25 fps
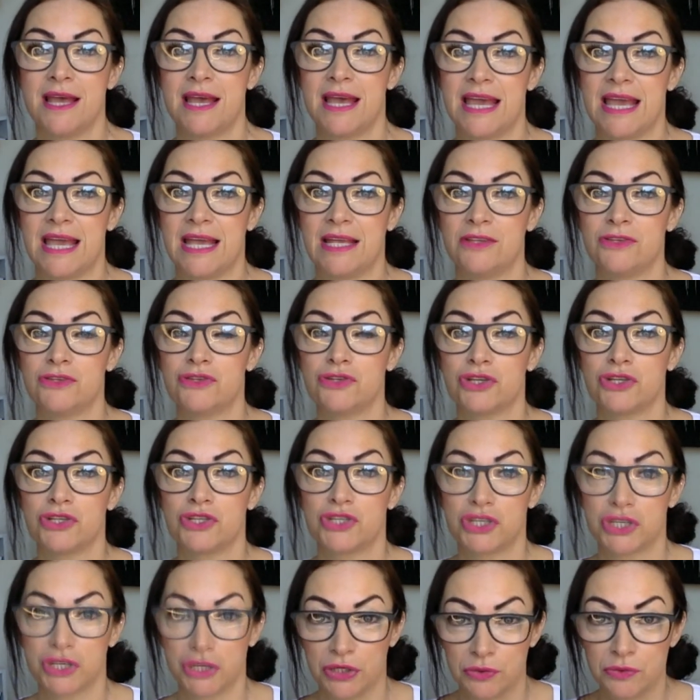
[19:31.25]

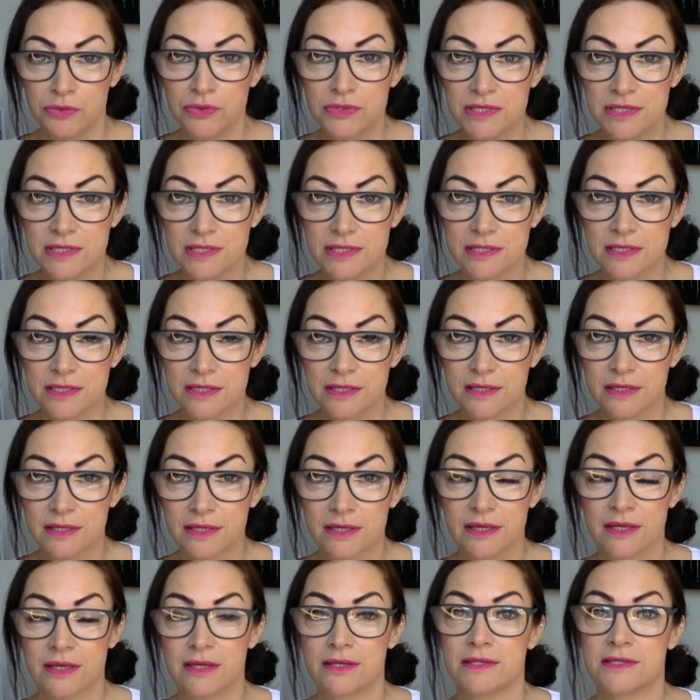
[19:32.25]
Introduce
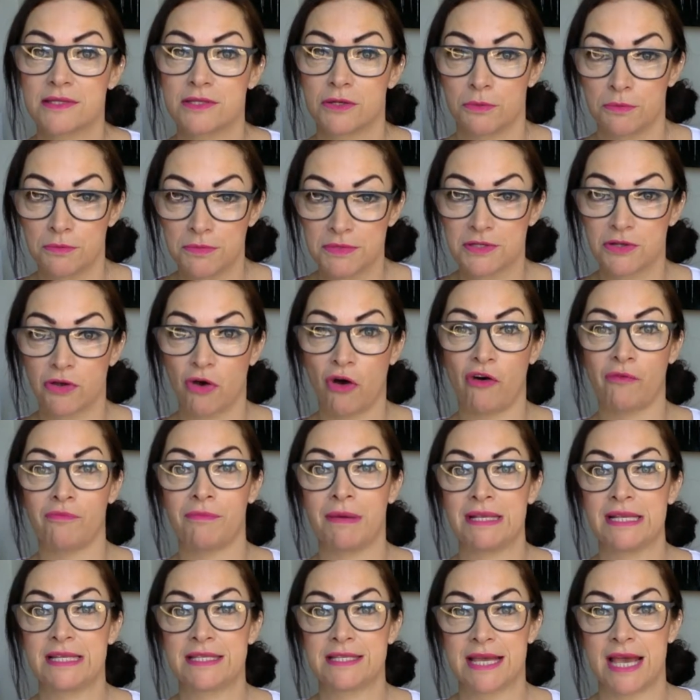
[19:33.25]
some sort of
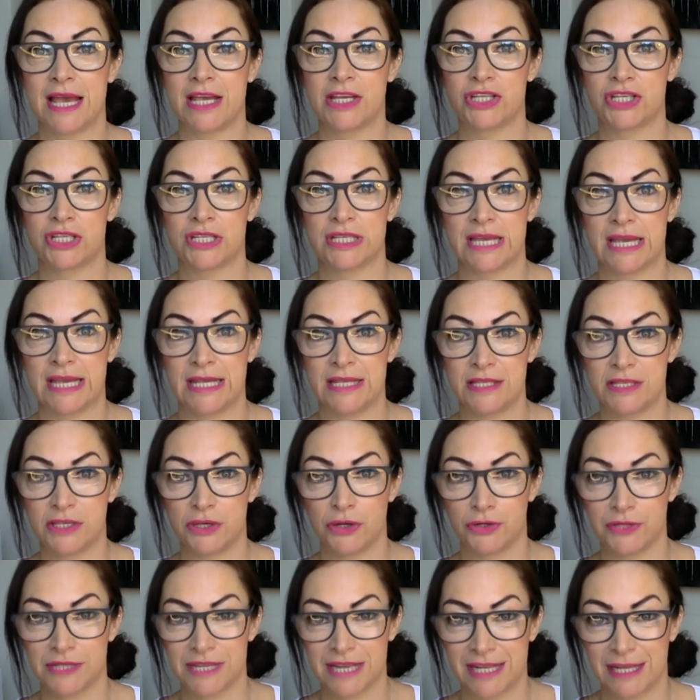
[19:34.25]
meditation into
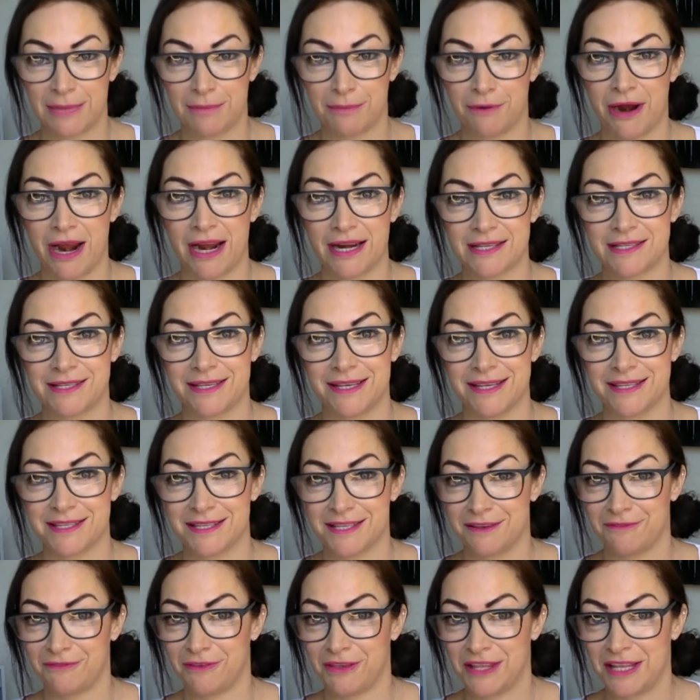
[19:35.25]
your daily practice. And
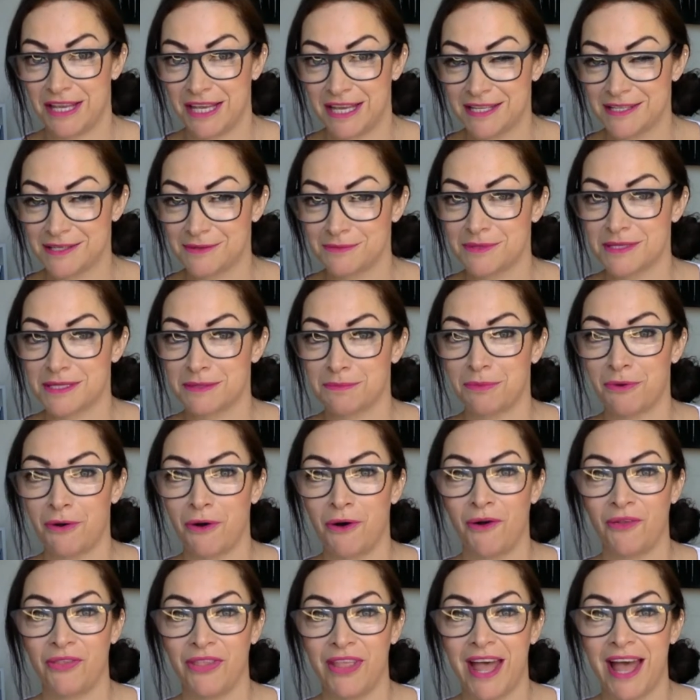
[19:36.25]
if you need some
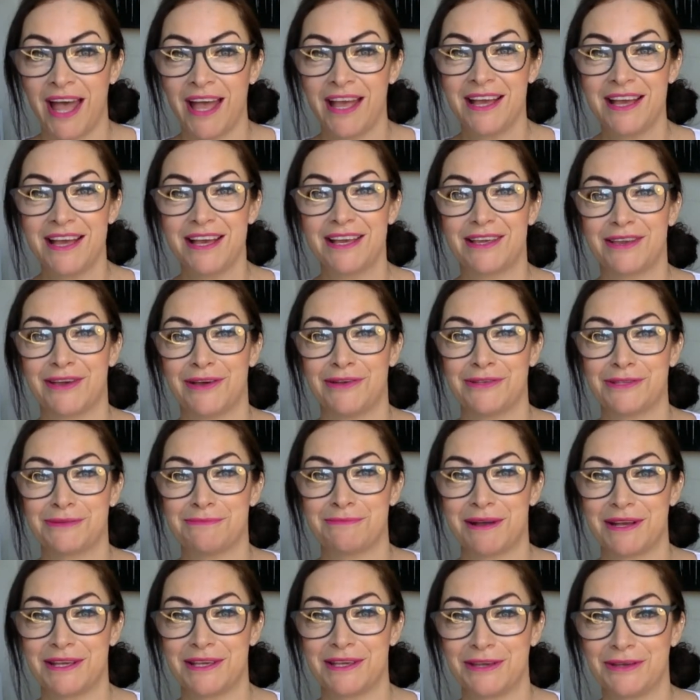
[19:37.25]
support on that, go to
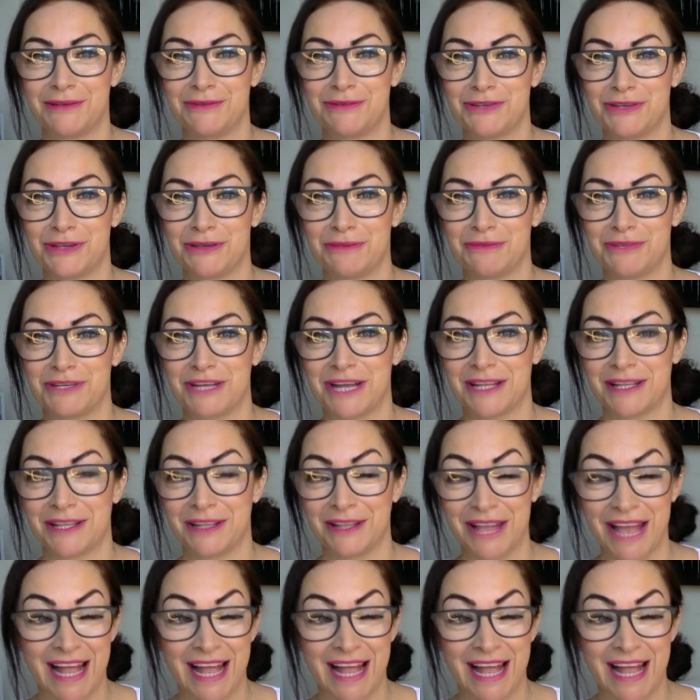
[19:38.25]
my YouTube channel.